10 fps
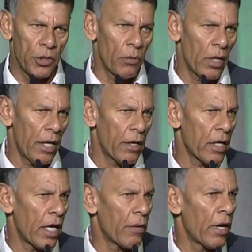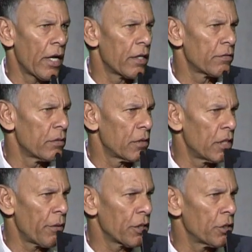You will hear Guy Ryder, from
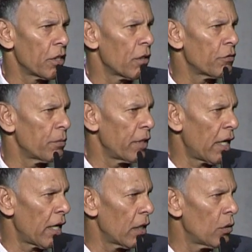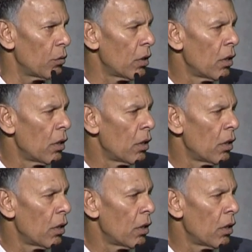Director General from the ILO,